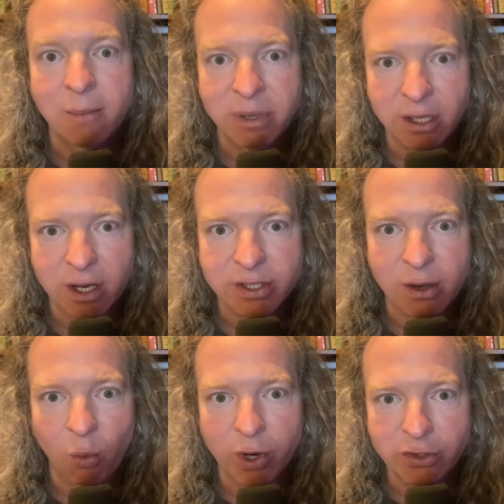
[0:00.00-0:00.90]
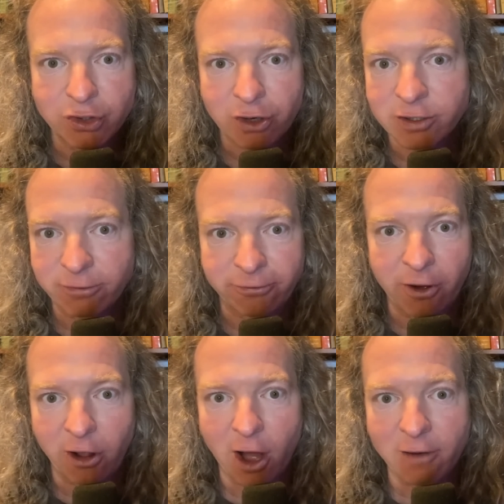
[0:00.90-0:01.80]
because when you start to
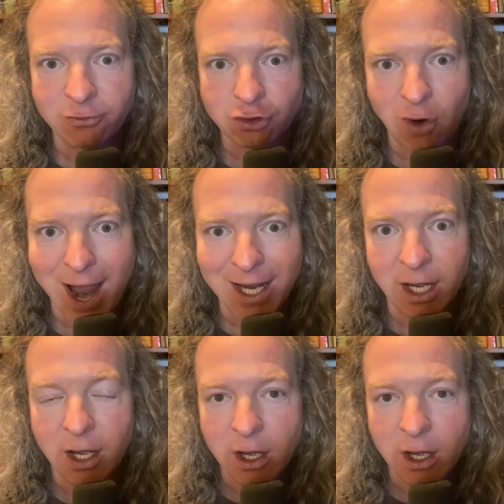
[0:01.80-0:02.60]
fall off track,